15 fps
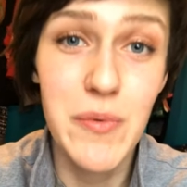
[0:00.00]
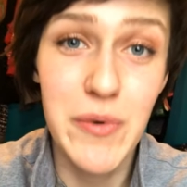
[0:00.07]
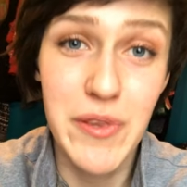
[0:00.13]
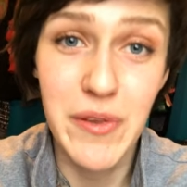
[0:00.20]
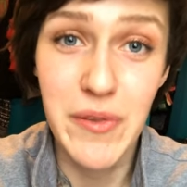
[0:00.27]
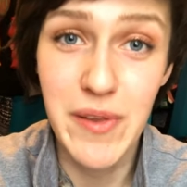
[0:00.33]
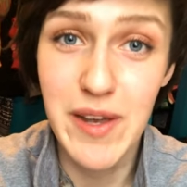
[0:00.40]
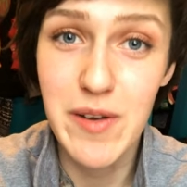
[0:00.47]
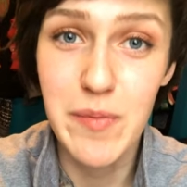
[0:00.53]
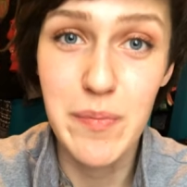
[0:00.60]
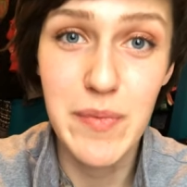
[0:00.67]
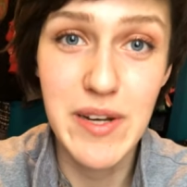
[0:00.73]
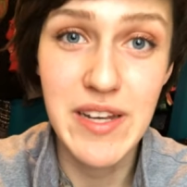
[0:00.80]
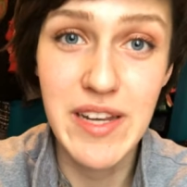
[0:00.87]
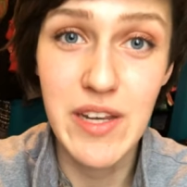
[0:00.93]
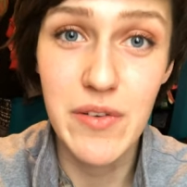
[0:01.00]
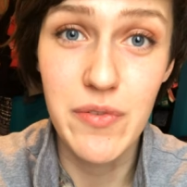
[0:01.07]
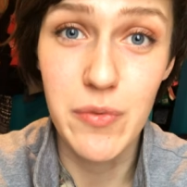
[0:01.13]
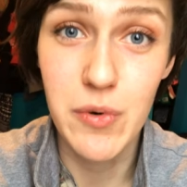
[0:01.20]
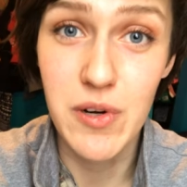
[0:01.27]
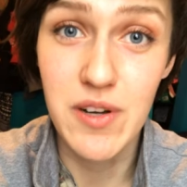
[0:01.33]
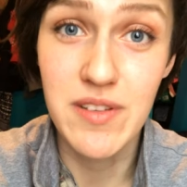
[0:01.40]
with a lot of money if
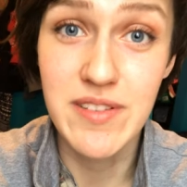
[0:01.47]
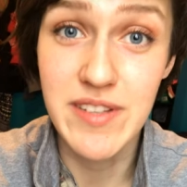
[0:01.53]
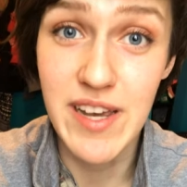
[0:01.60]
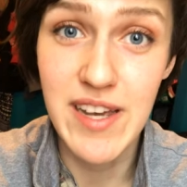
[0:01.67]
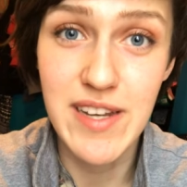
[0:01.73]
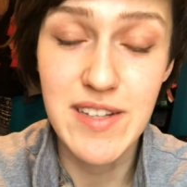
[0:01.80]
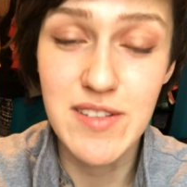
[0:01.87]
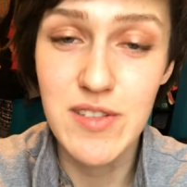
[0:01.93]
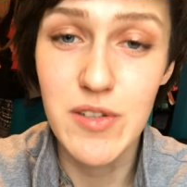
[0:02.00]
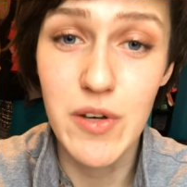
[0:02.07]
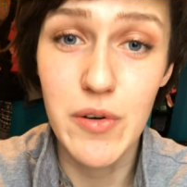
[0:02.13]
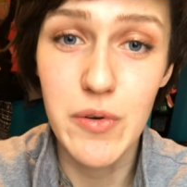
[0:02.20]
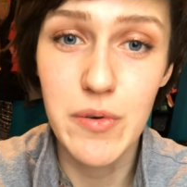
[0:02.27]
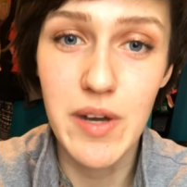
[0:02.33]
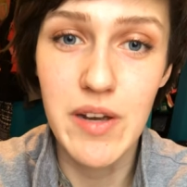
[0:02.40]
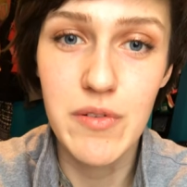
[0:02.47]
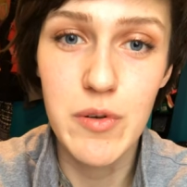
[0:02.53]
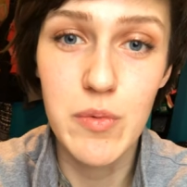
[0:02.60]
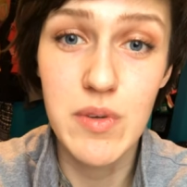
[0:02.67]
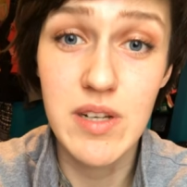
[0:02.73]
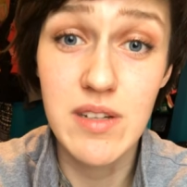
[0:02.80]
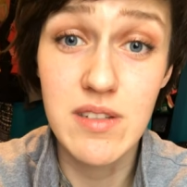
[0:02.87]
we're all dead so
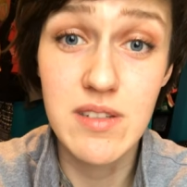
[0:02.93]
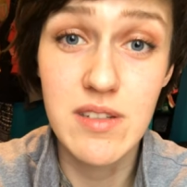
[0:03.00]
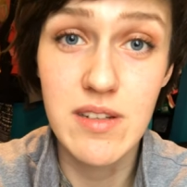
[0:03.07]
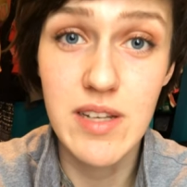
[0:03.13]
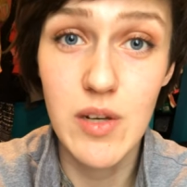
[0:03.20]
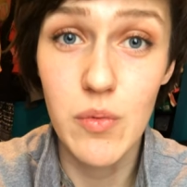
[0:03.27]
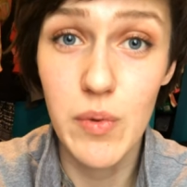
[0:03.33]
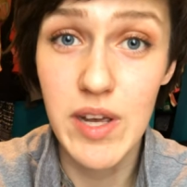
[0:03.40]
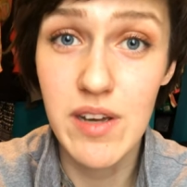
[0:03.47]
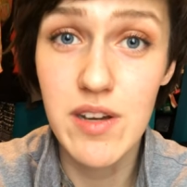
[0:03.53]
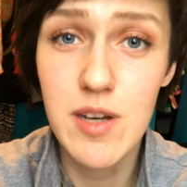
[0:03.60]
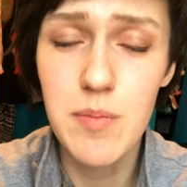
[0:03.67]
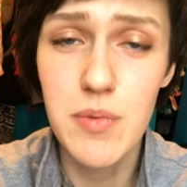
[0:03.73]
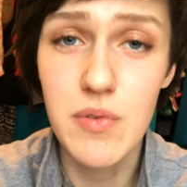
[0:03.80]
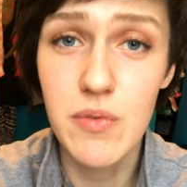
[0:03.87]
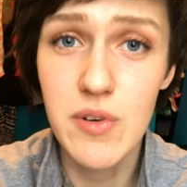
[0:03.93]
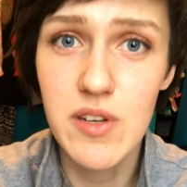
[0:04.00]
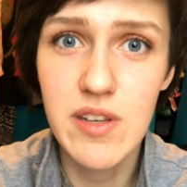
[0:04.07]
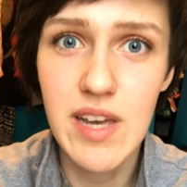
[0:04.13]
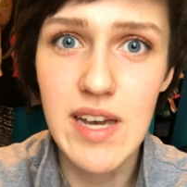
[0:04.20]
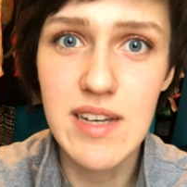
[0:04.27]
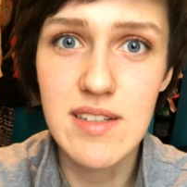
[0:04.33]
everyone needs to like wake up and
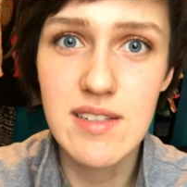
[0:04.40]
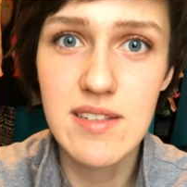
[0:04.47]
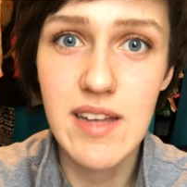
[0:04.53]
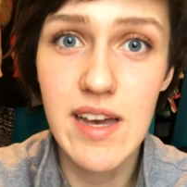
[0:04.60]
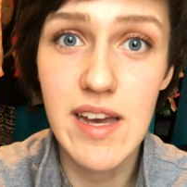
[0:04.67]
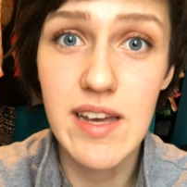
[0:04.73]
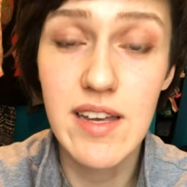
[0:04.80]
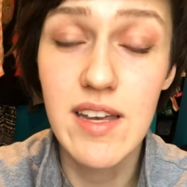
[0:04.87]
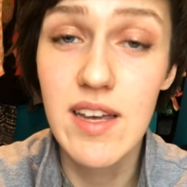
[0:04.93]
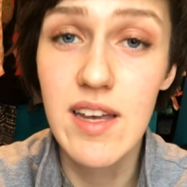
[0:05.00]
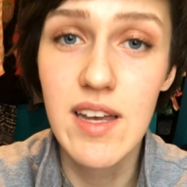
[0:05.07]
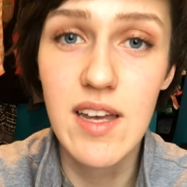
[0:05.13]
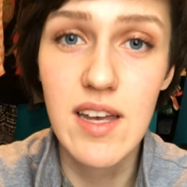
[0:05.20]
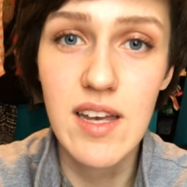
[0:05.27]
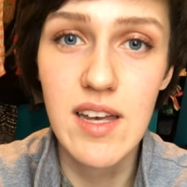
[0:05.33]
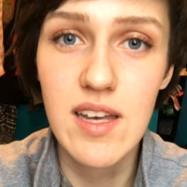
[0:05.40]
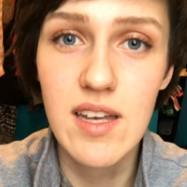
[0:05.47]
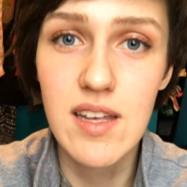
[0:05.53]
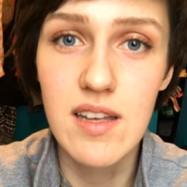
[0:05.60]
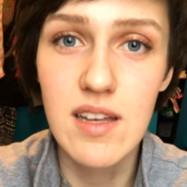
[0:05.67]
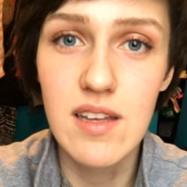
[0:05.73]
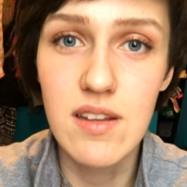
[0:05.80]
realize that
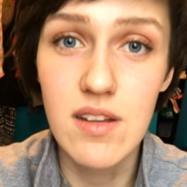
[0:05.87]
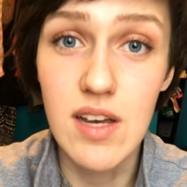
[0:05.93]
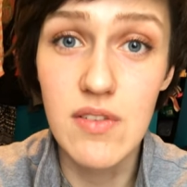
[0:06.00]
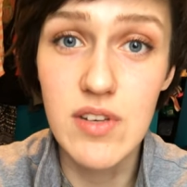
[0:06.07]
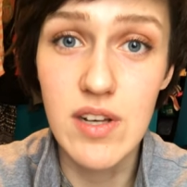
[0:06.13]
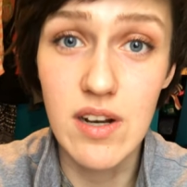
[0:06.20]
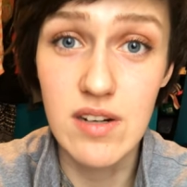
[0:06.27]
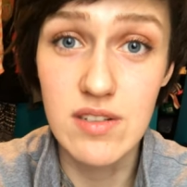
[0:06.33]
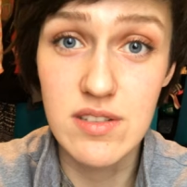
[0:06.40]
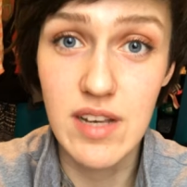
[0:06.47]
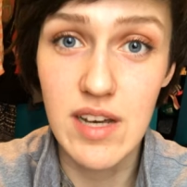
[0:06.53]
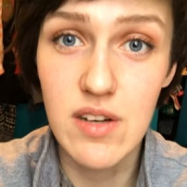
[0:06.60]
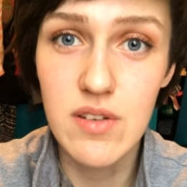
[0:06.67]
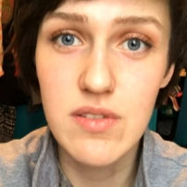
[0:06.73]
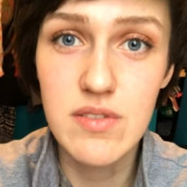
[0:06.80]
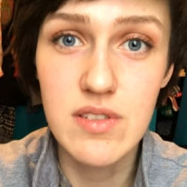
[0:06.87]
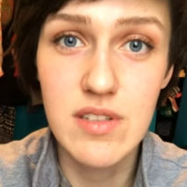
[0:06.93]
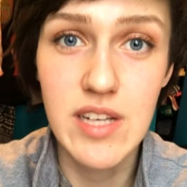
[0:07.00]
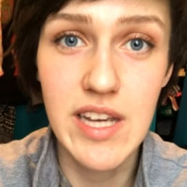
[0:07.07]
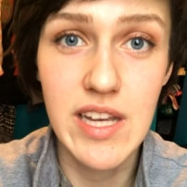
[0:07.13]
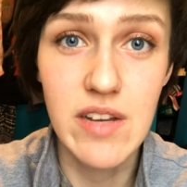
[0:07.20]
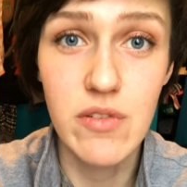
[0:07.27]
loving ourselves
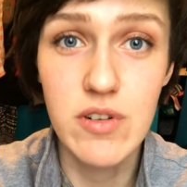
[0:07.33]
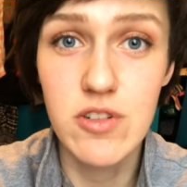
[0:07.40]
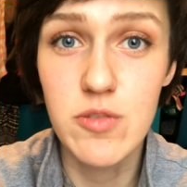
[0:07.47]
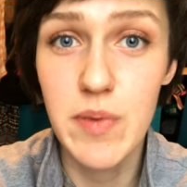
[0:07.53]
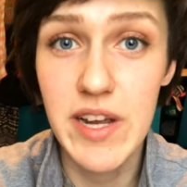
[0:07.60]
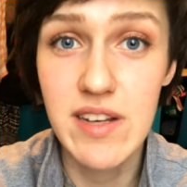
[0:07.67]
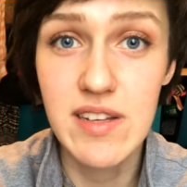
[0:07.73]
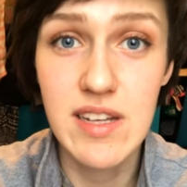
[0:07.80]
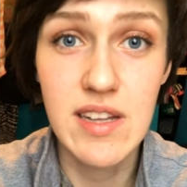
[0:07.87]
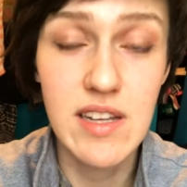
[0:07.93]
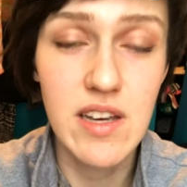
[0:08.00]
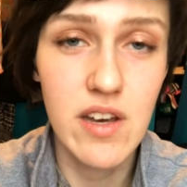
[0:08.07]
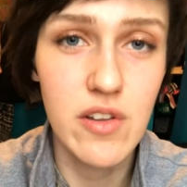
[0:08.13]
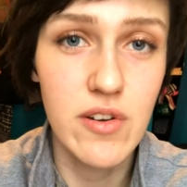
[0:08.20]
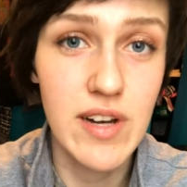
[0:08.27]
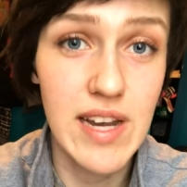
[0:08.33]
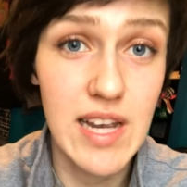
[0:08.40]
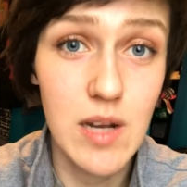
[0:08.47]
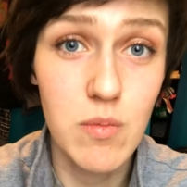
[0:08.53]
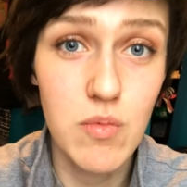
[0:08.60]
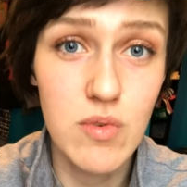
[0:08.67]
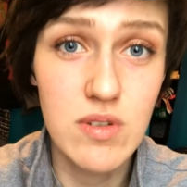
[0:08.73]
and respecting the other
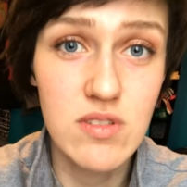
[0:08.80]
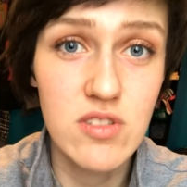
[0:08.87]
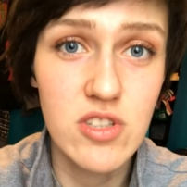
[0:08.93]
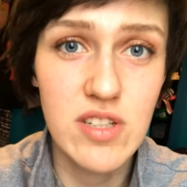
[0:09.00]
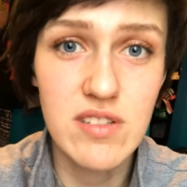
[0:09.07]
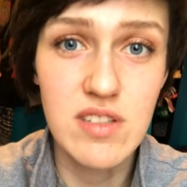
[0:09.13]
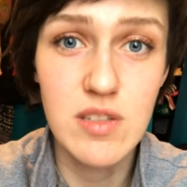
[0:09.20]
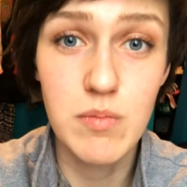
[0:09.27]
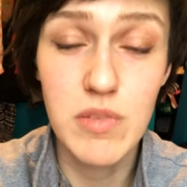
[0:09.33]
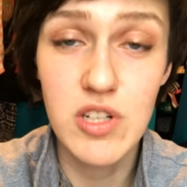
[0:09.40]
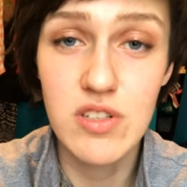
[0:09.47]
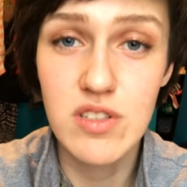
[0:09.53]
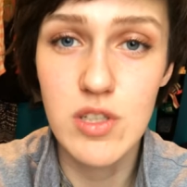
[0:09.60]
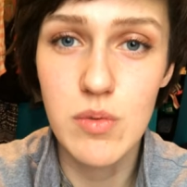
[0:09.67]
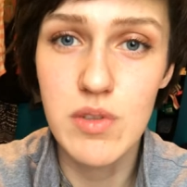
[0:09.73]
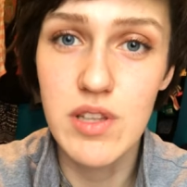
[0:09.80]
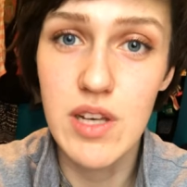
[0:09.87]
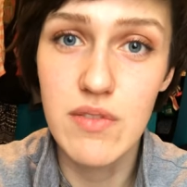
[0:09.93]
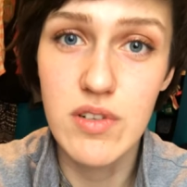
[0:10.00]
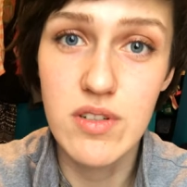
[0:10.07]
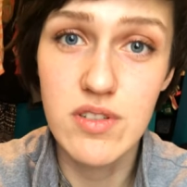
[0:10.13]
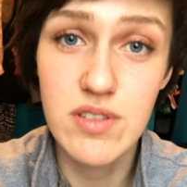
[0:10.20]
animals just as much as you would
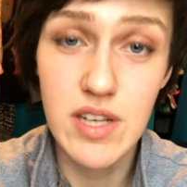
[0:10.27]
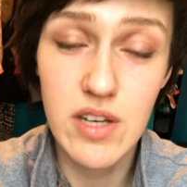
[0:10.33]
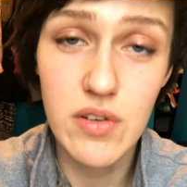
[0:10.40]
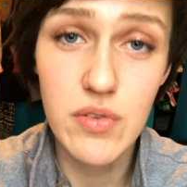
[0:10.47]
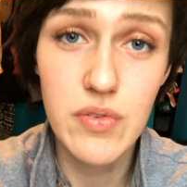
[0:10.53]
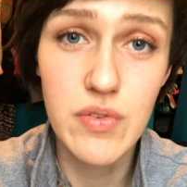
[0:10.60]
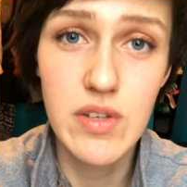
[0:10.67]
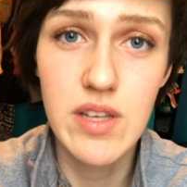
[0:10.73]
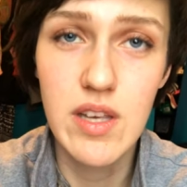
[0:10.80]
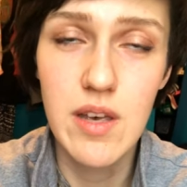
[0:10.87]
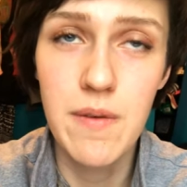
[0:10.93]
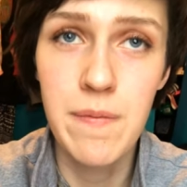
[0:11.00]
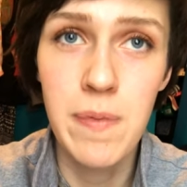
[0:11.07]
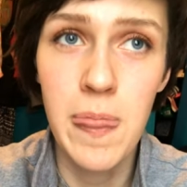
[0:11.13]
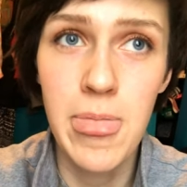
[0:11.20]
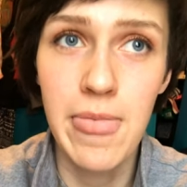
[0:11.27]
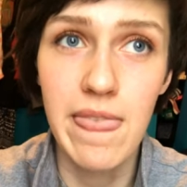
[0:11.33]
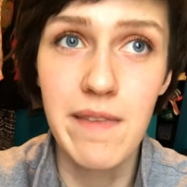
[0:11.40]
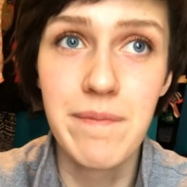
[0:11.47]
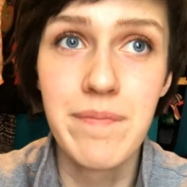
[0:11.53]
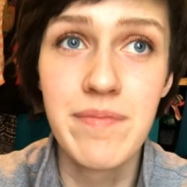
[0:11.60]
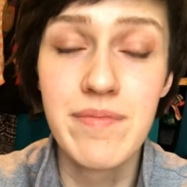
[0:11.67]
love yourself,
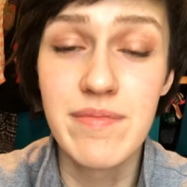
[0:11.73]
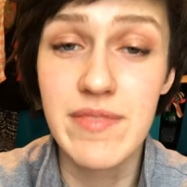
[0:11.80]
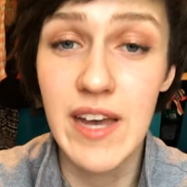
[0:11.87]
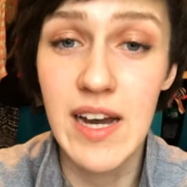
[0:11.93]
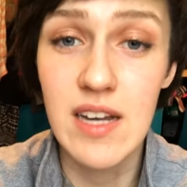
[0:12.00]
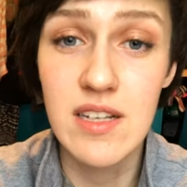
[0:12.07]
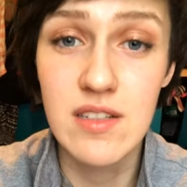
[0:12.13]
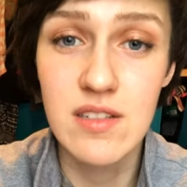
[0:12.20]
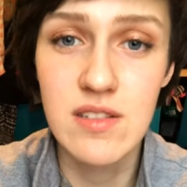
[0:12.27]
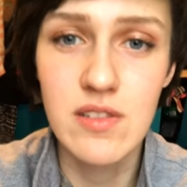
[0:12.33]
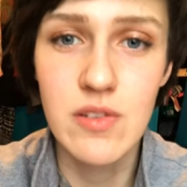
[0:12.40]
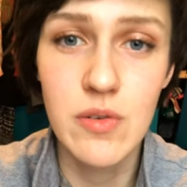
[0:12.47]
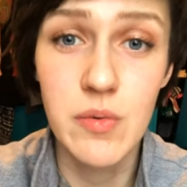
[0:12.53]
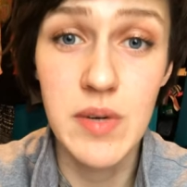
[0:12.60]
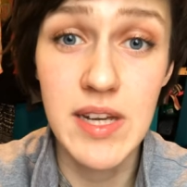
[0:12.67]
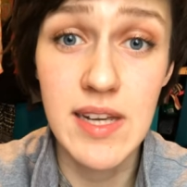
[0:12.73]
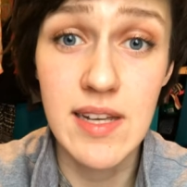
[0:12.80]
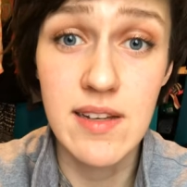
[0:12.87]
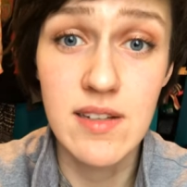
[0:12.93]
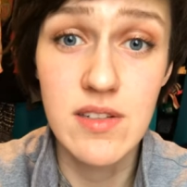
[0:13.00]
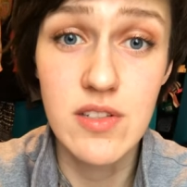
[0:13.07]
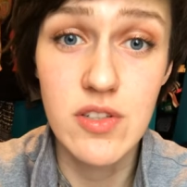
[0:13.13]
that is the
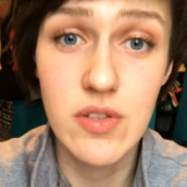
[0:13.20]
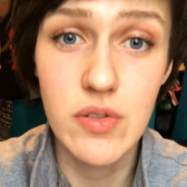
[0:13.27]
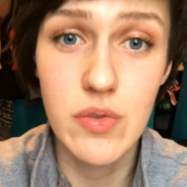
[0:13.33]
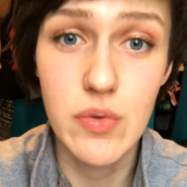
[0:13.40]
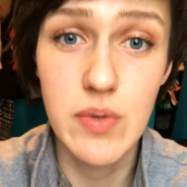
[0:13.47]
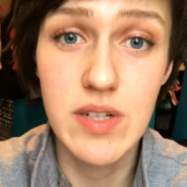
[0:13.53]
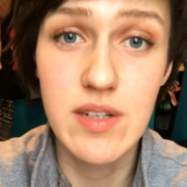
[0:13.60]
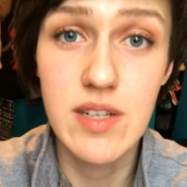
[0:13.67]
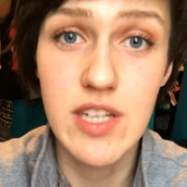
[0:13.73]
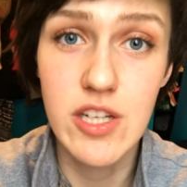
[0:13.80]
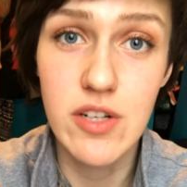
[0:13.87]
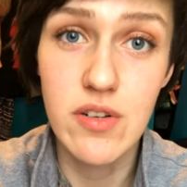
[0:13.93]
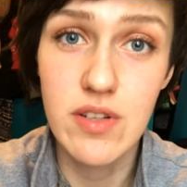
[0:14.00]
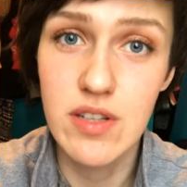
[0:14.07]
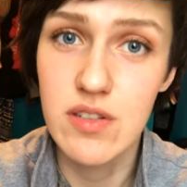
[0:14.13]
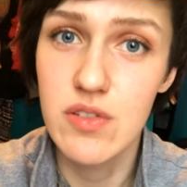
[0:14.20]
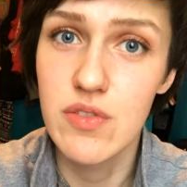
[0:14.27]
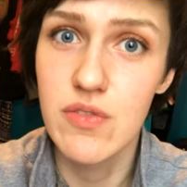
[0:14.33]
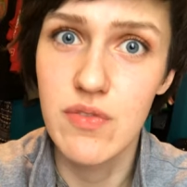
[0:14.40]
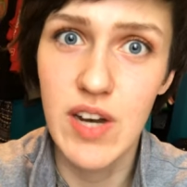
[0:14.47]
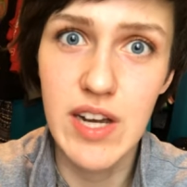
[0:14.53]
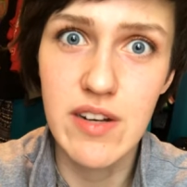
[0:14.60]
way to cure this
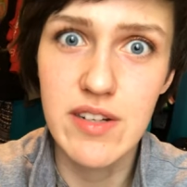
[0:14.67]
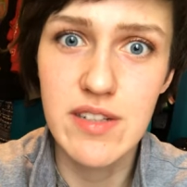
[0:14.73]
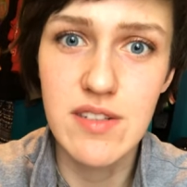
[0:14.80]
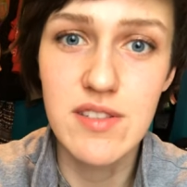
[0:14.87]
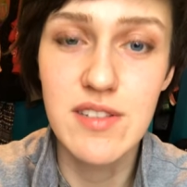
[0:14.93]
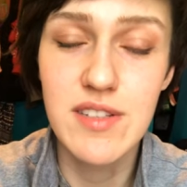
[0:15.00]
virus,